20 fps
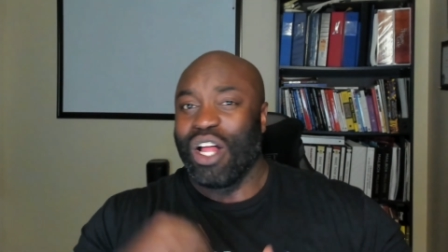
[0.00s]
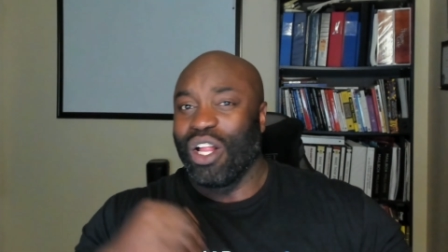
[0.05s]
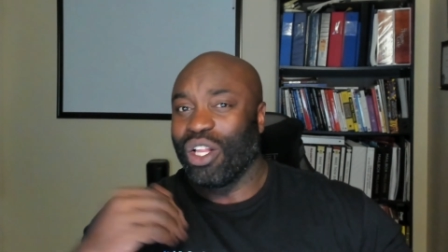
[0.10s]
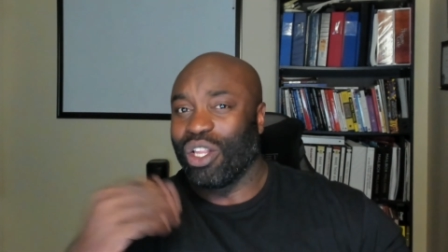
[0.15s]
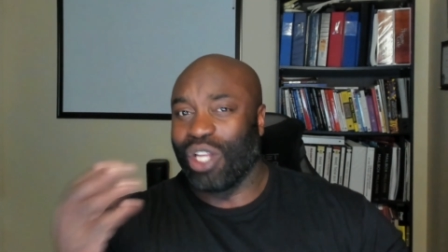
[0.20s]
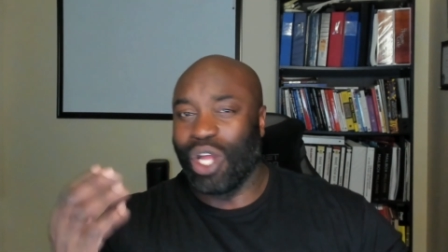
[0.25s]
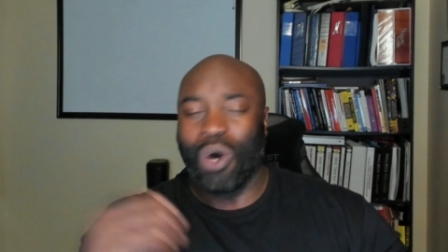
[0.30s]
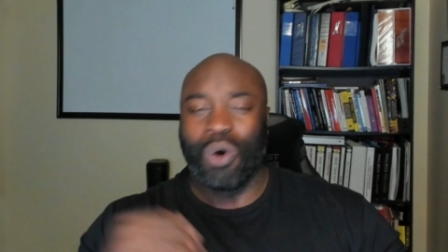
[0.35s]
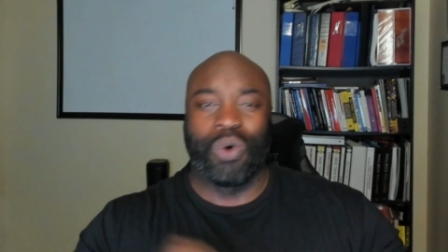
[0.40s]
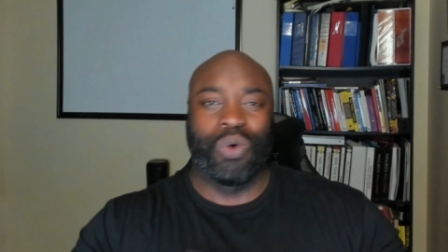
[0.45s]

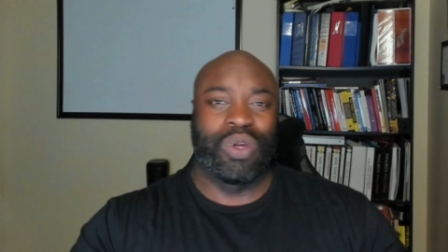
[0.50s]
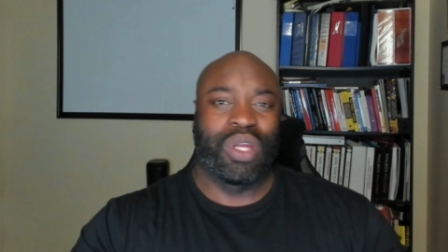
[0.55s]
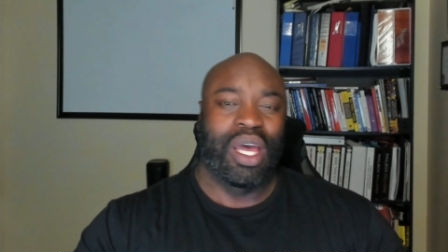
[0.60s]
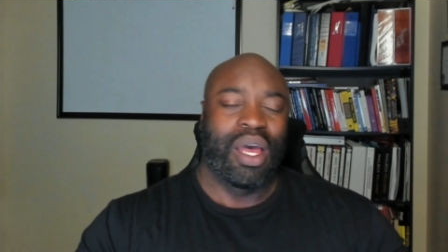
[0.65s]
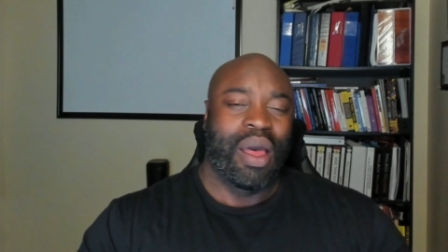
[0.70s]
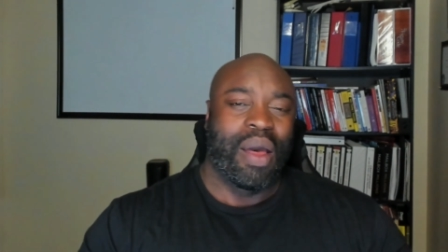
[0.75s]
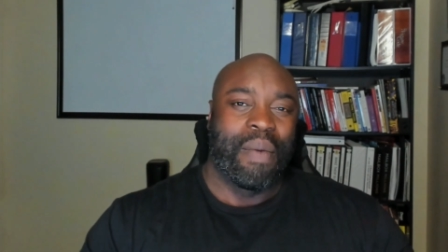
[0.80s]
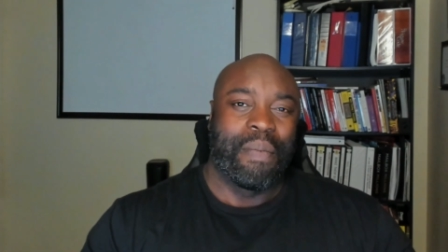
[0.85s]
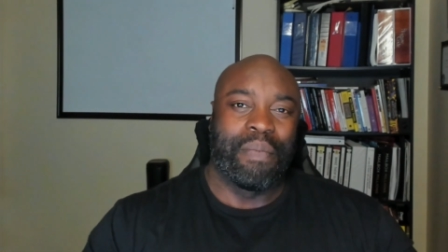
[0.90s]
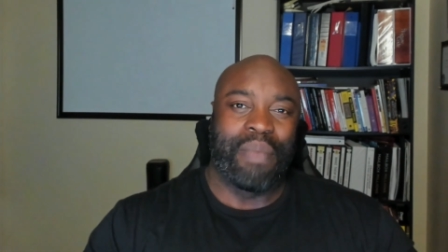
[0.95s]
load
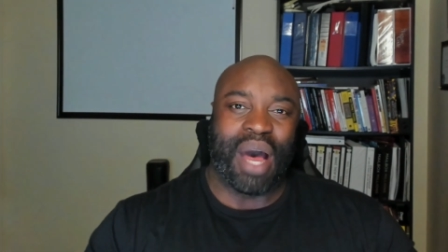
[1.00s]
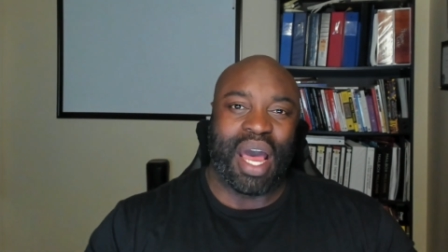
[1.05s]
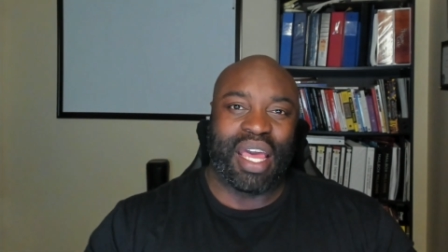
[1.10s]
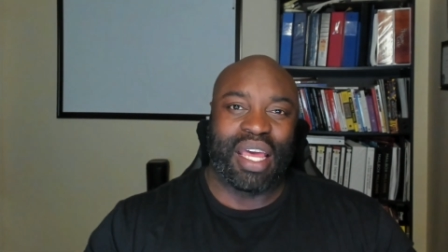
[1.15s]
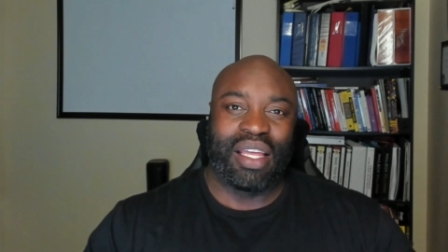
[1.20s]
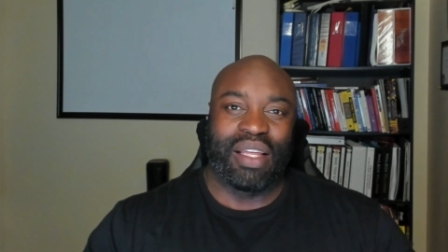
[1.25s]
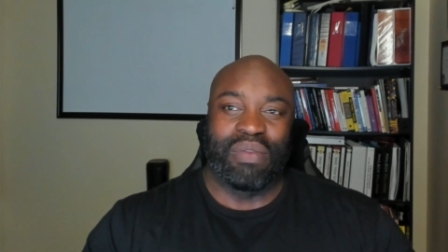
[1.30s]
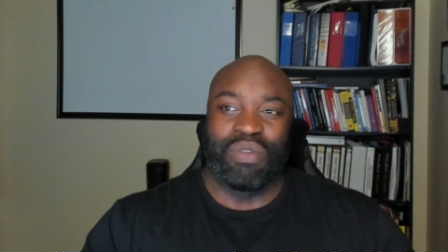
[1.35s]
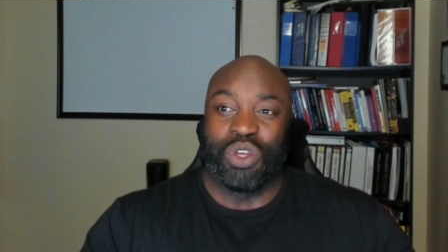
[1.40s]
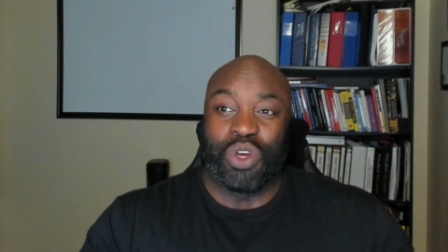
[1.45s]

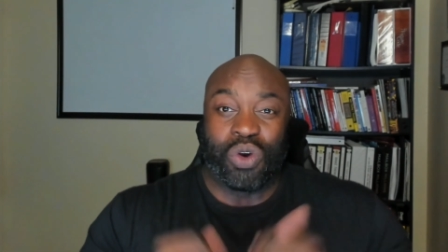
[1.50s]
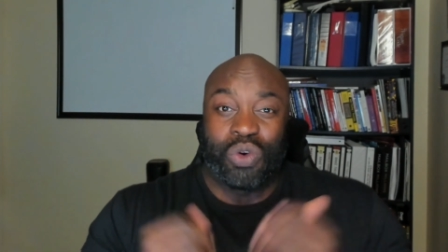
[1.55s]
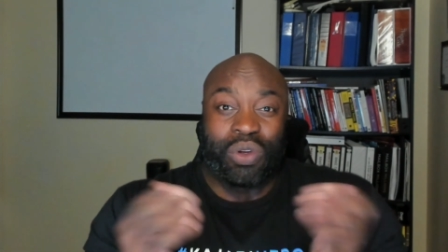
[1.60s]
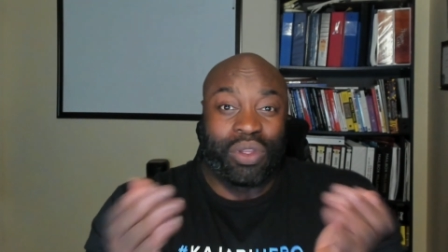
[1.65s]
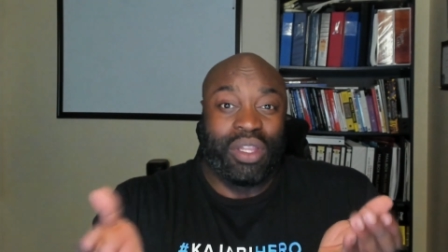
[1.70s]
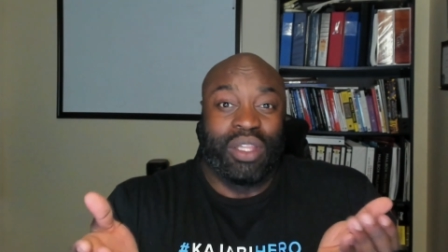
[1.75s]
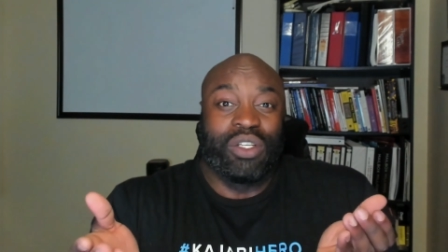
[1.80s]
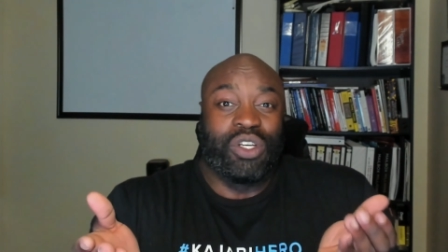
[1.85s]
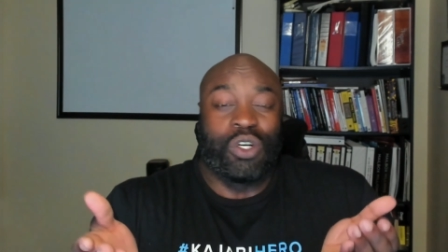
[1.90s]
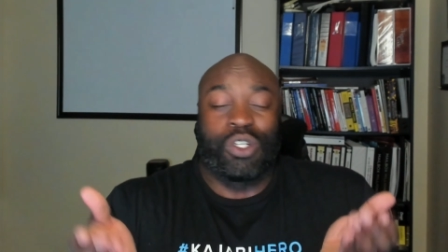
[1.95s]

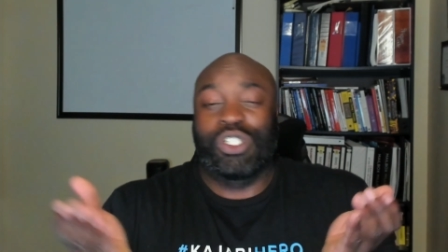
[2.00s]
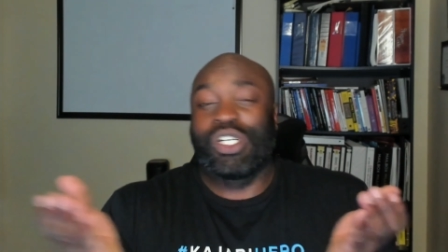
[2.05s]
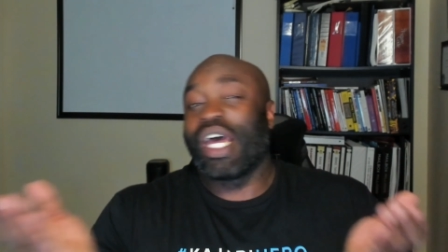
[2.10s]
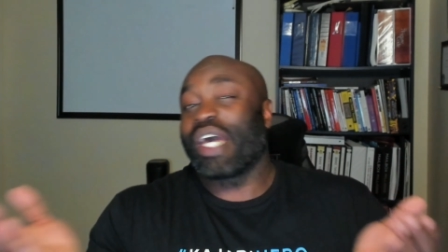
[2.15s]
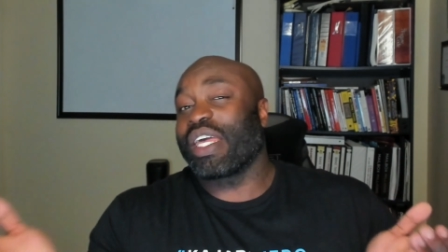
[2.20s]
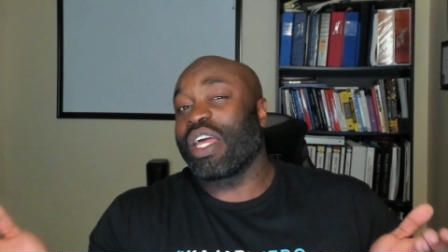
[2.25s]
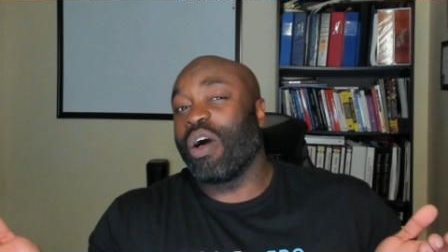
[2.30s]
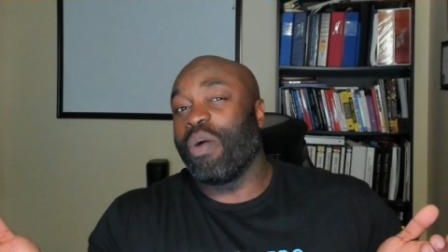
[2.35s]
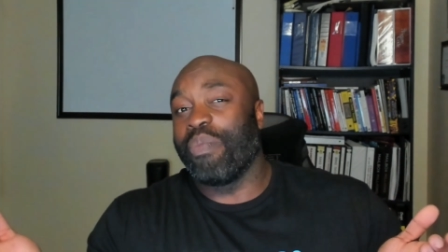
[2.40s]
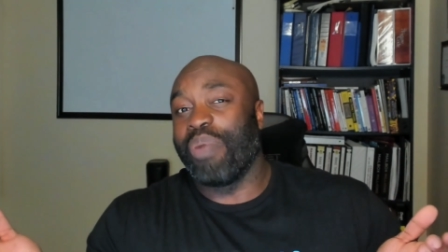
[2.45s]
your
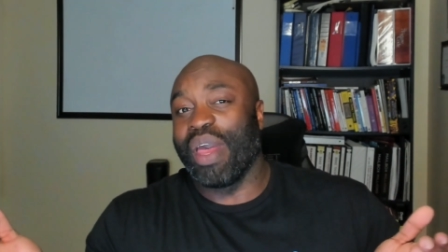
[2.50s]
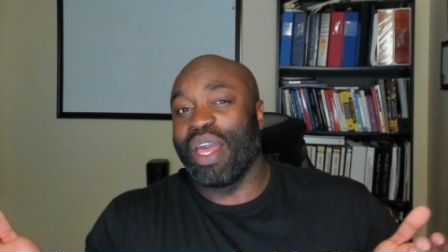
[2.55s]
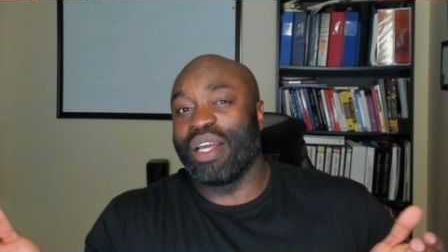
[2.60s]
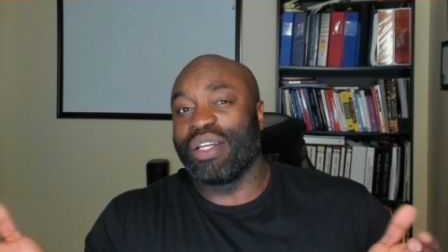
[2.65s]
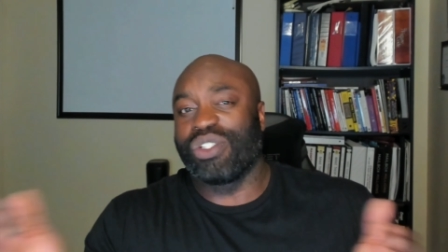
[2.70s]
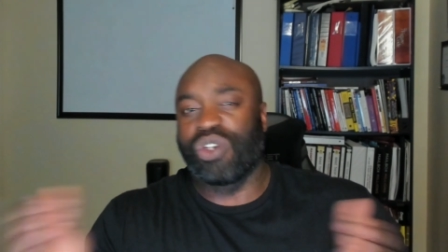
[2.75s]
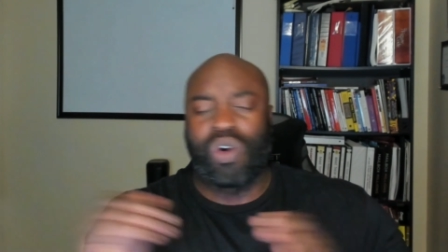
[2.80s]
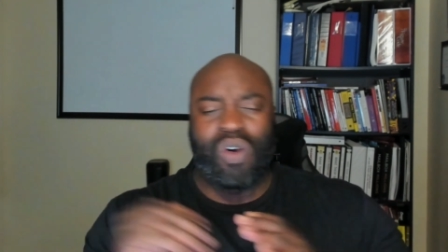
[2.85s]
checkout page,